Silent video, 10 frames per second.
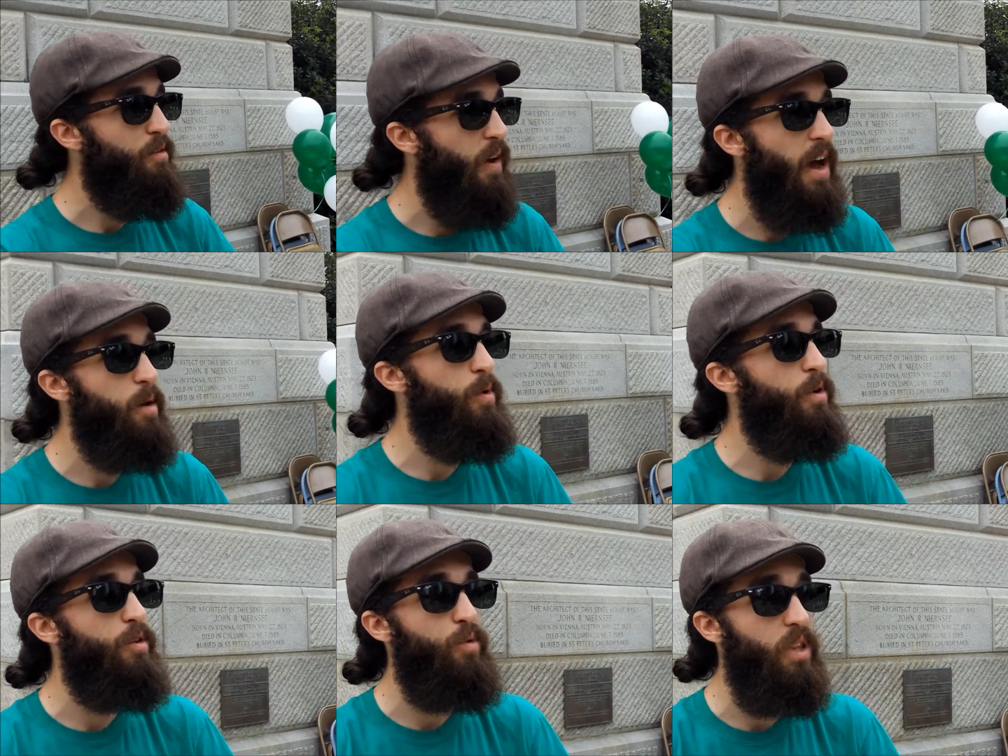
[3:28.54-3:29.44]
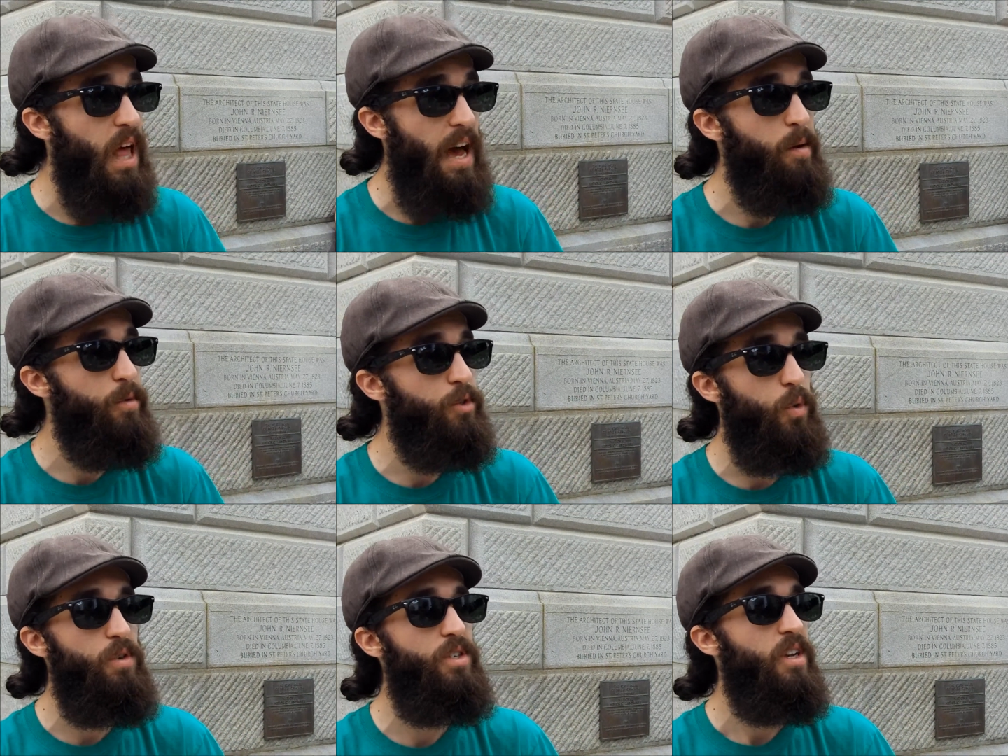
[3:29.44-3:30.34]
viable, and reliable
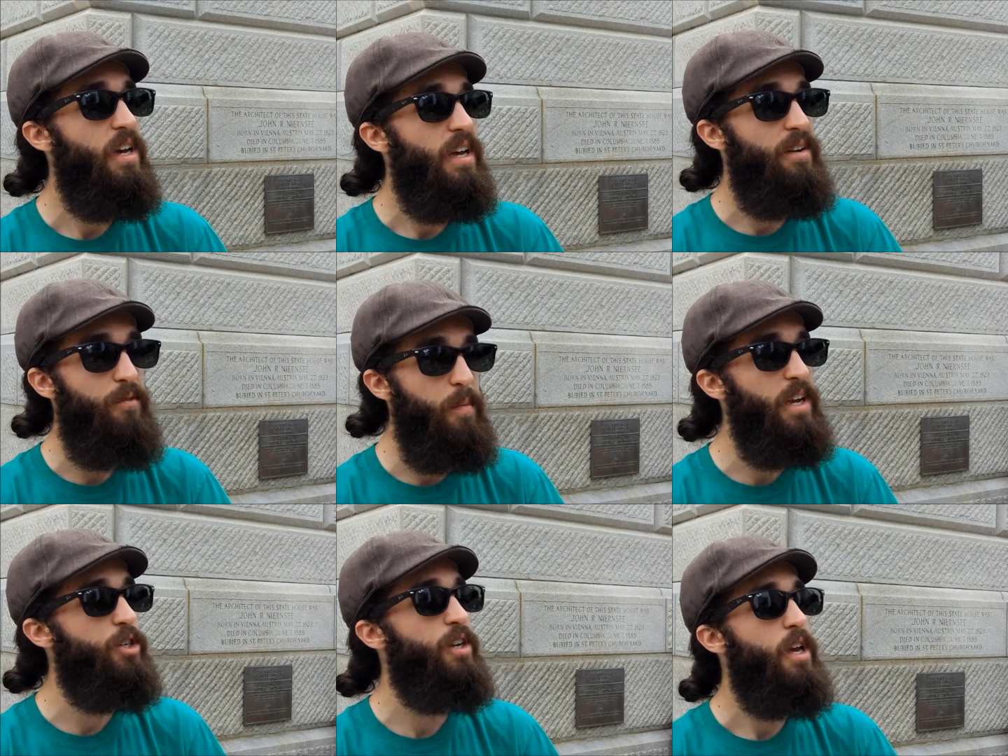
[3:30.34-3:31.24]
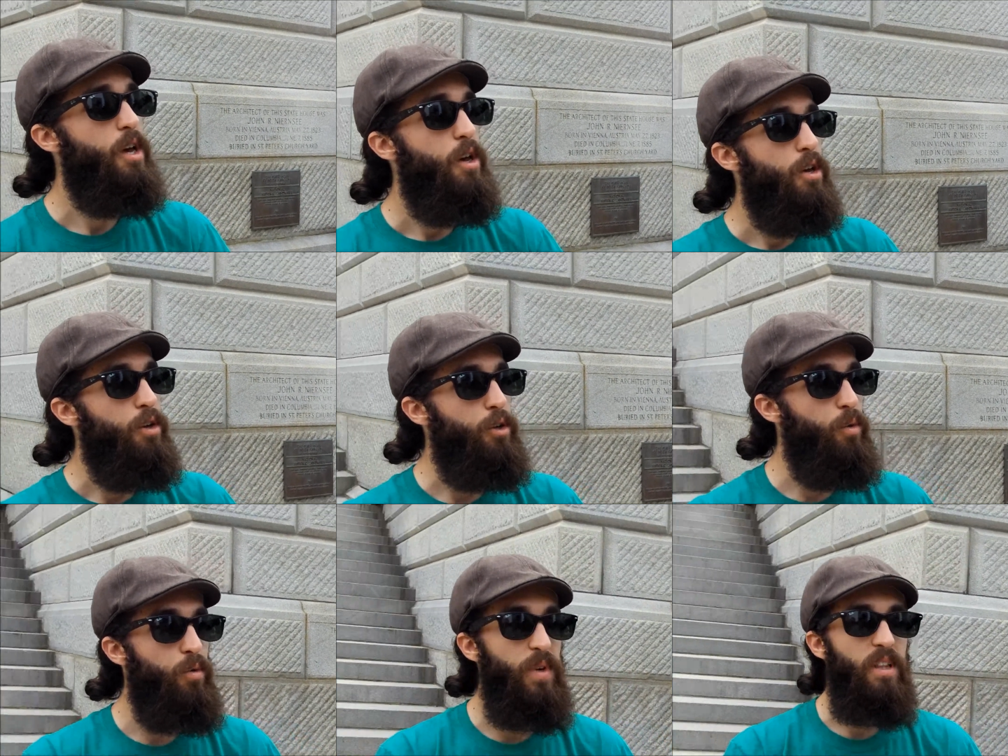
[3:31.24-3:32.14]
source information, you
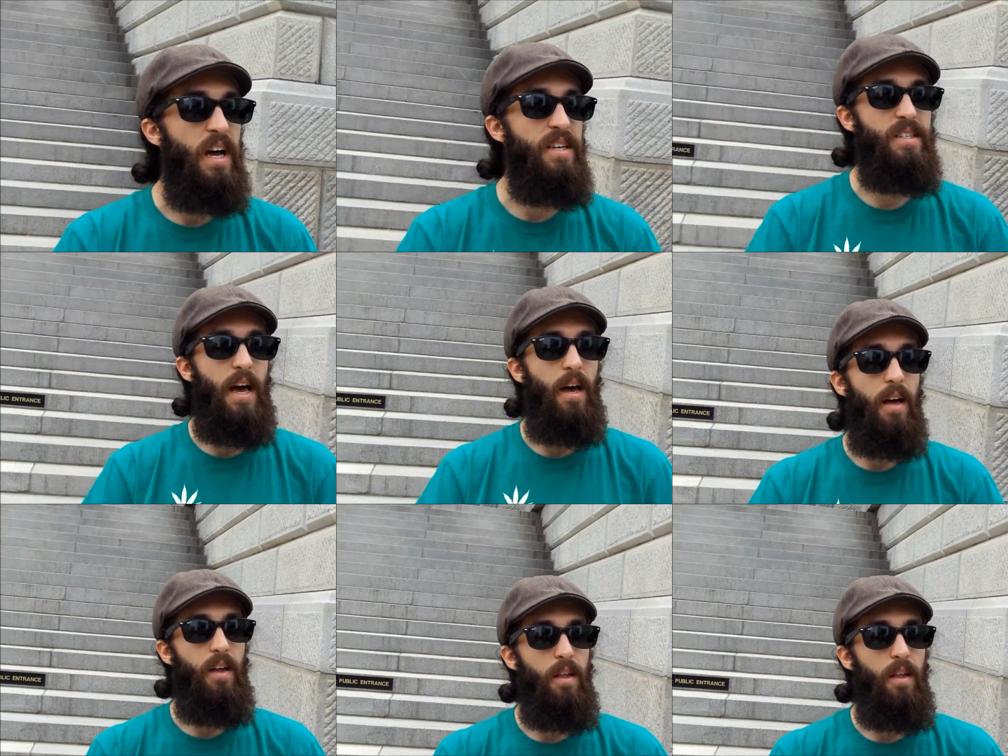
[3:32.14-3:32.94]
will realize that